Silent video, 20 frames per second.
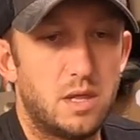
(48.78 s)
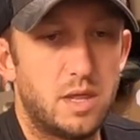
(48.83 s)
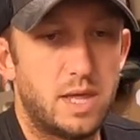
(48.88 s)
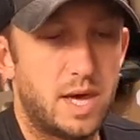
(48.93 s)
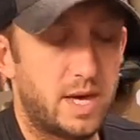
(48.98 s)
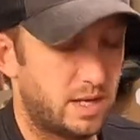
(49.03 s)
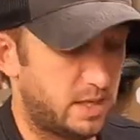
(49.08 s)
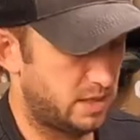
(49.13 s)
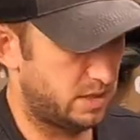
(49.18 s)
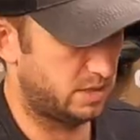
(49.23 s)

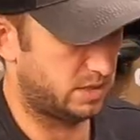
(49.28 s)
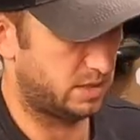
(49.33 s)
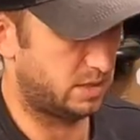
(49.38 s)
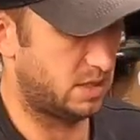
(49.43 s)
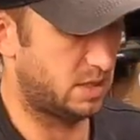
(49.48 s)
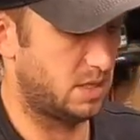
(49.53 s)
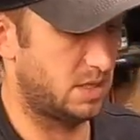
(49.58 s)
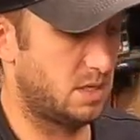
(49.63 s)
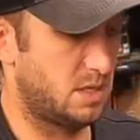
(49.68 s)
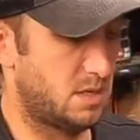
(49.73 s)
That is
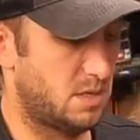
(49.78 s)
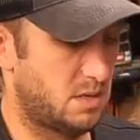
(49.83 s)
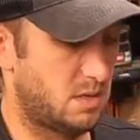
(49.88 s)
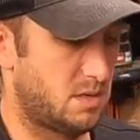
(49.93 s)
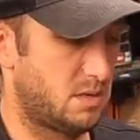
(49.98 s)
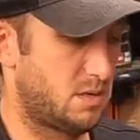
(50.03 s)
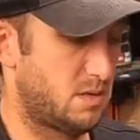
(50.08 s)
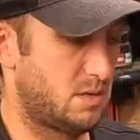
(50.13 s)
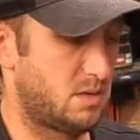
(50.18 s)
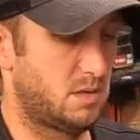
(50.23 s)
the
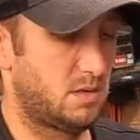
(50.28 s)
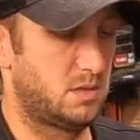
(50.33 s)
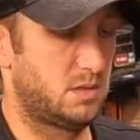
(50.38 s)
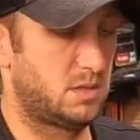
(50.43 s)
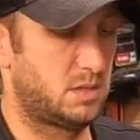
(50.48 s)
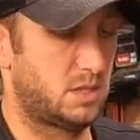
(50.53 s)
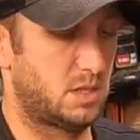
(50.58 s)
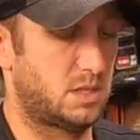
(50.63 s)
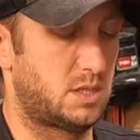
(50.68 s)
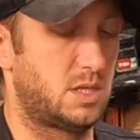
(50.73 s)

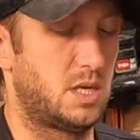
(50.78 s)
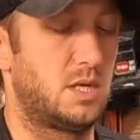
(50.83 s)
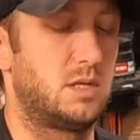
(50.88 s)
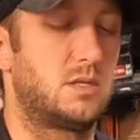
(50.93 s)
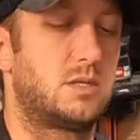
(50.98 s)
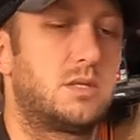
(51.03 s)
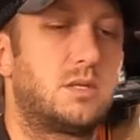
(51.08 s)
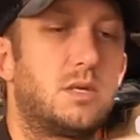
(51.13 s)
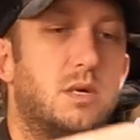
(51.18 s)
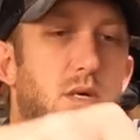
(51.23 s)
6th
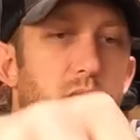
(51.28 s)
Sense